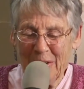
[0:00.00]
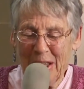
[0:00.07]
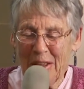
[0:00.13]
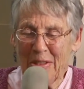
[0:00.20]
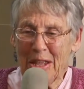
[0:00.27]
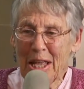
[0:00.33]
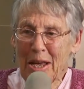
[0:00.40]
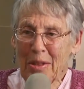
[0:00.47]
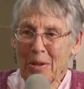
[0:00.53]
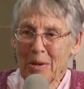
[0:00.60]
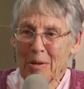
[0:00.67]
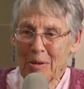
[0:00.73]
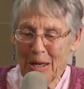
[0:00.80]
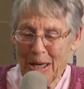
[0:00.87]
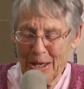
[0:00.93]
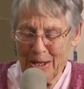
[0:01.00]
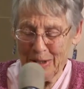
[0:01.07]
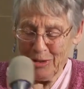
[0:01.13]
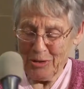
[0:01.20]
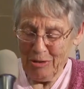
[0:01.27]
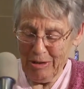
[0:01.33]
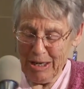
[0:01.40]
okay, the other uh,
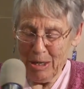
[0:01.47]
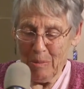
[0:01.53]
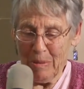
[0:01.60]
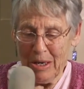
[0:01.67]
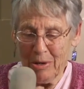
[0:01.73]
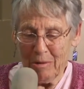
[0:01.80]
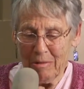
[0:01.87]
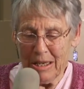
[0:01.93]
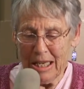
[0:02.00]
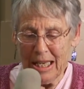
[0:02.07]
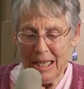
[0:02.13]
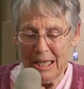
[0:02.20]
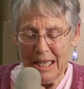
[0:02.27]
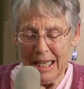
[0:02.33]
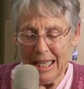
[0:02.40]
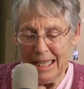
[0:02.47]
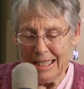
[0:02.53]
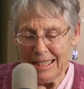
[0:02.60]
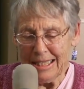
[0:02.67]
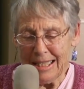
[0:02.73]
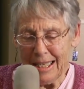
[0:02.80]
story I want to read is